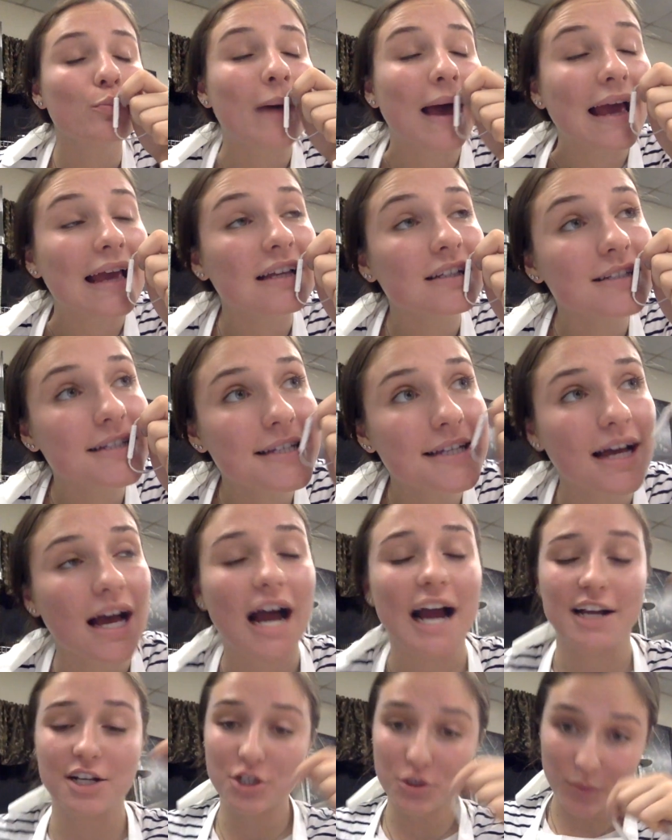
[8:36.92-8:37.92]
Eight.
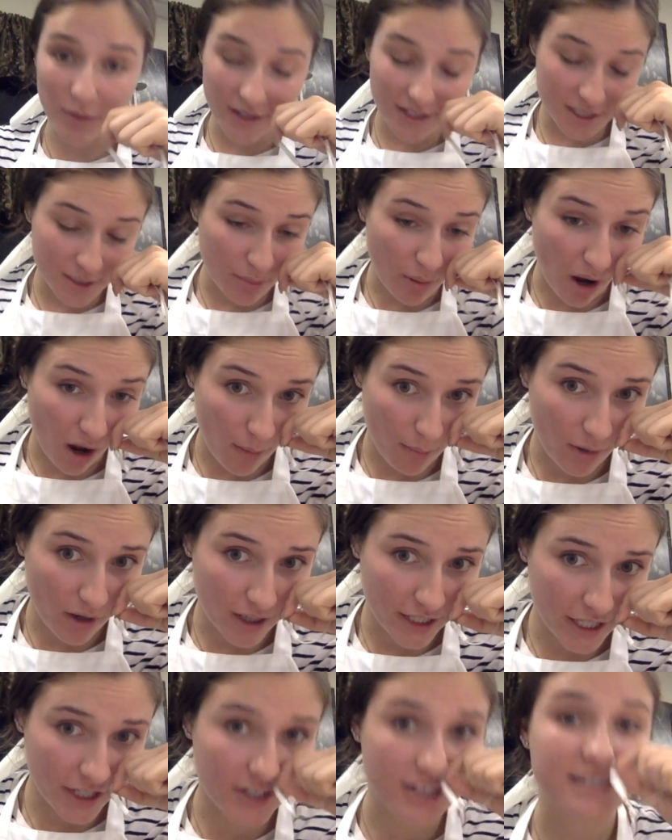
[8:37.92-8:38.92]
I just wanted to pop
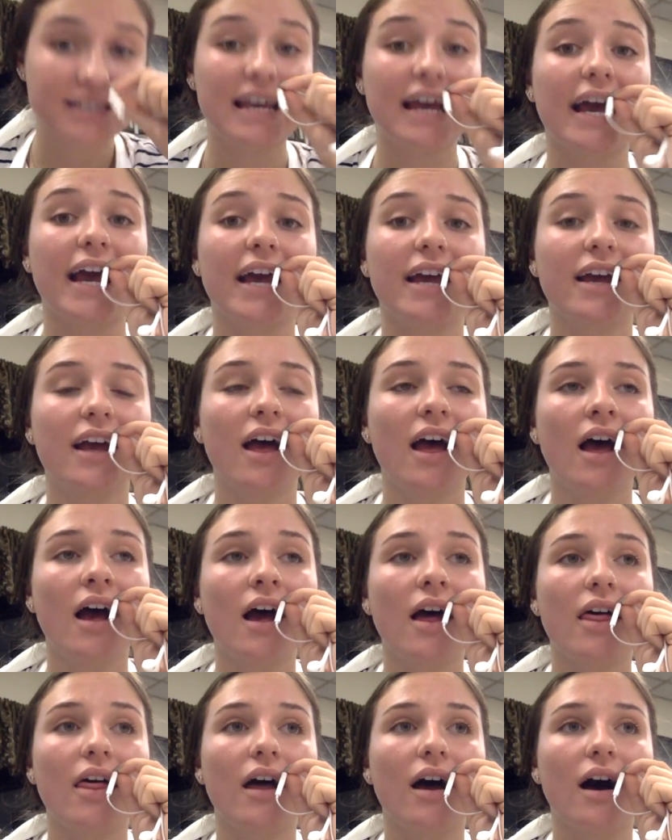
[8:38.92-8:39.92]
on here to say,
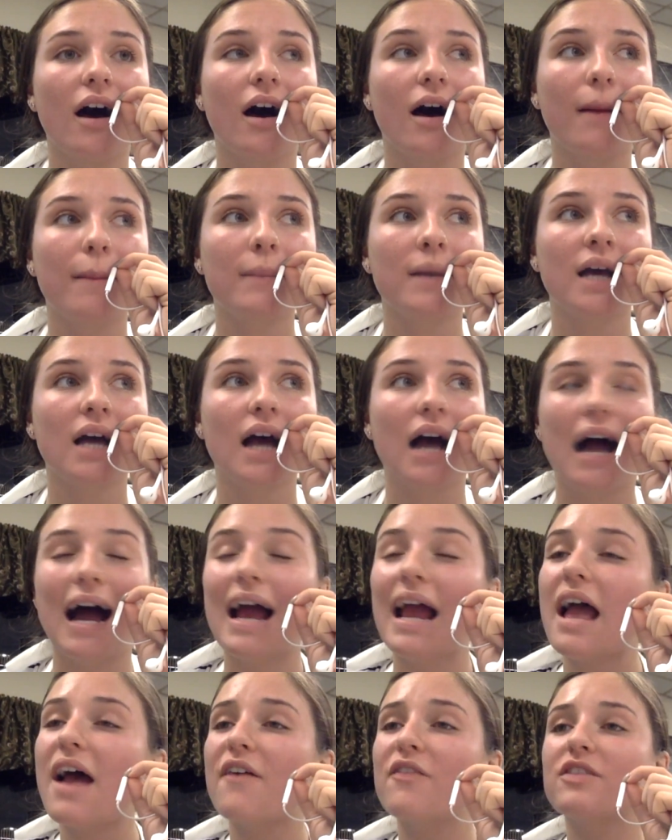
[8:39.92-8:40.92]
um,
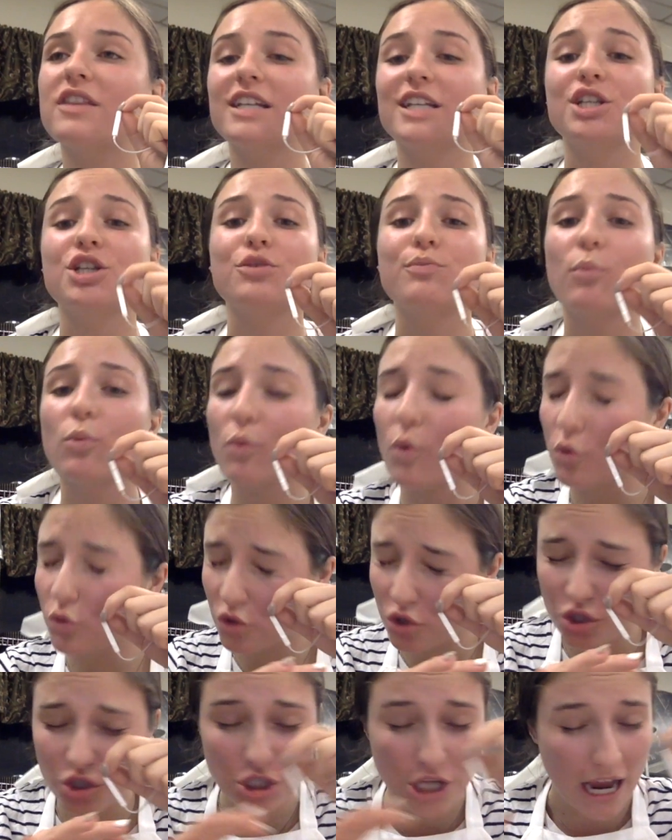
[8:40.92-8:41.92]
I have the
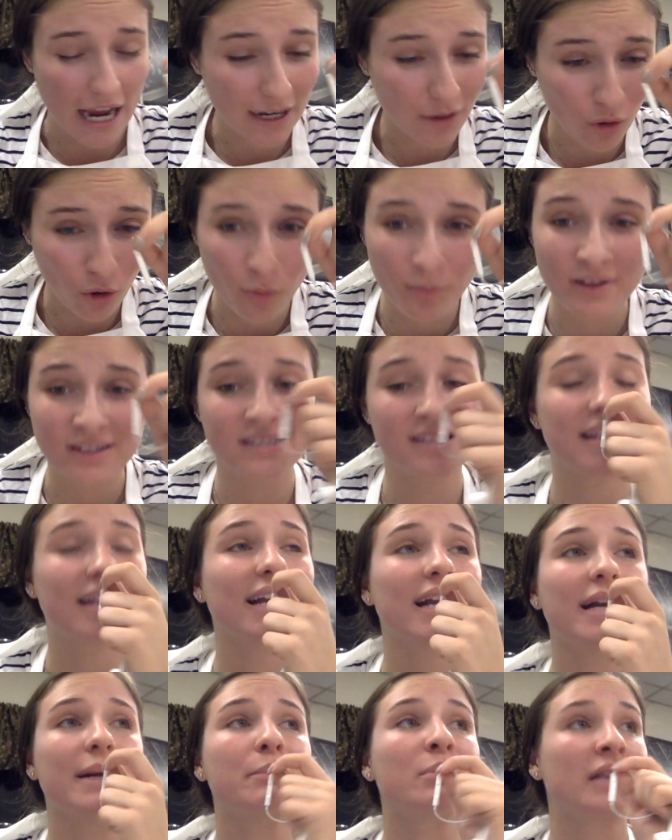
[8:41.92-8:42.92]
most ginormous
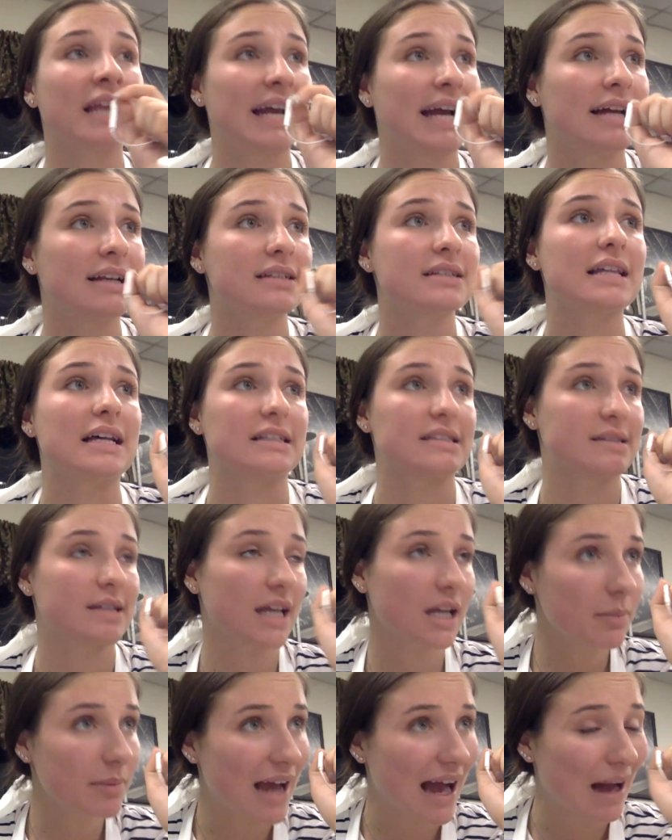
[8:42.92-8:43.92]
thing planned that's
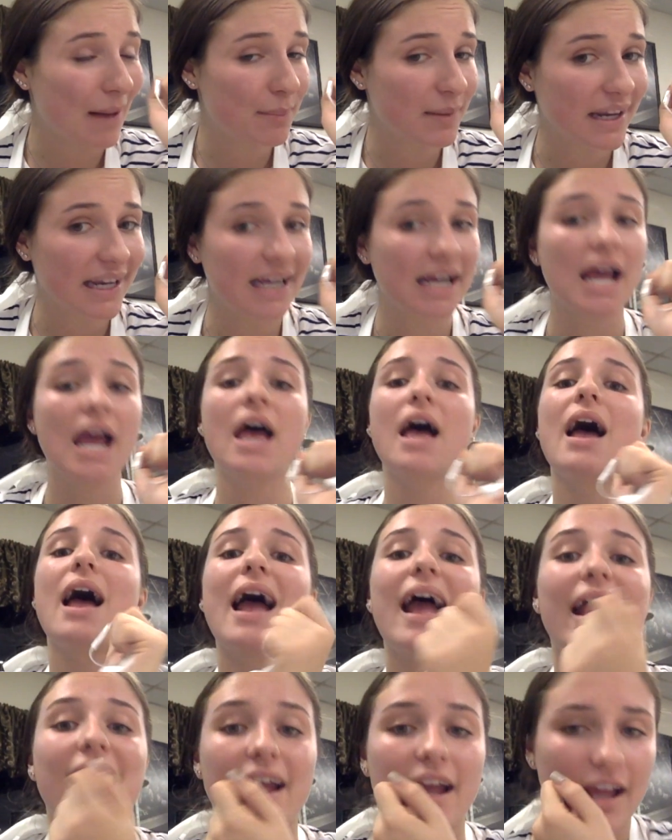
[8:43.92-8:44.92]
going to be happening
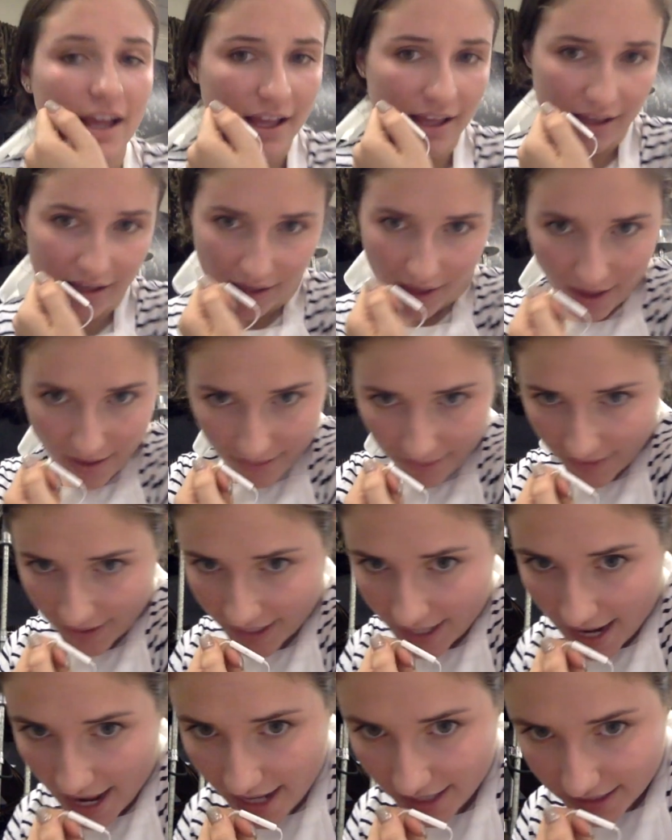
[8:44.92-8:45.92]
in the
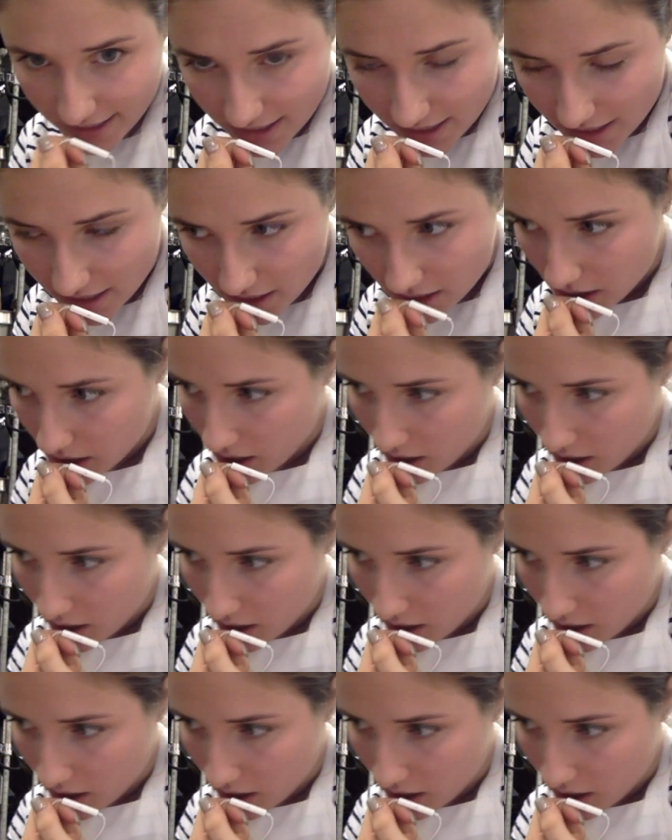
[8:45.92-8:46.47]
next